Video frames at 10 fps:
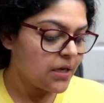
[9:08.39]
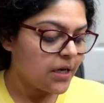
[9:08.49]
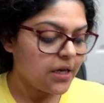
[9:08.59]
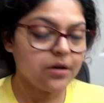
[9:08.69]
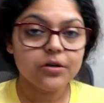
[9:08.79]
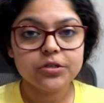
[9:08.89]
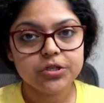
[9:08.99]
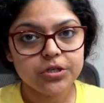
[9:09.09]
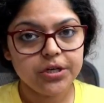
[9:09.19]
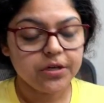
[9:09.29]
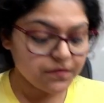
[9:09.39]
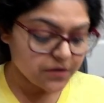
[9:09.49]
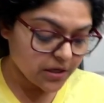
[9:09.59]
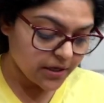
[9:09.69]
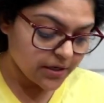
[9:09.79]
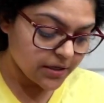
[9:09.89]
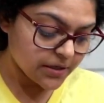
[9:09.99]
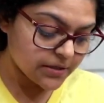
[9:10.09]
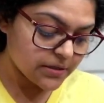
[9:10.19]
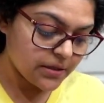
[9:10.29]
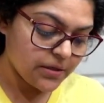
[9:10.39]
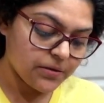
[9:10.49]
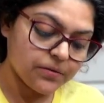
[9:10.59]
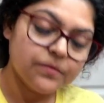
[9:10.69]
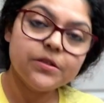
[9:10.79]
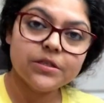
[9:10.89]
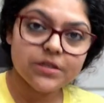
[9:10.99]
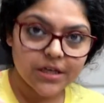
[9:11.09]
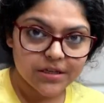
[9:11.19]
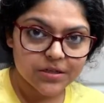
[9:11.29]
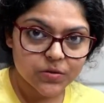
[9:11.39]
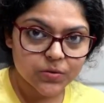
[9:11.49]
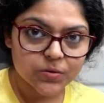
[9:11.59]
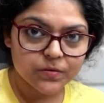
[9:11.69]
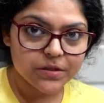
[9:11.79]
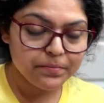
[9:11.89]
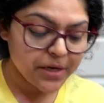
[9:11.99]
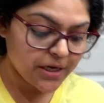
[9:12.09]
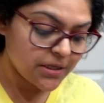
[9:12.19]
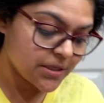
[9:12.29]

in our journey of dotting is, just take the tool with the paint,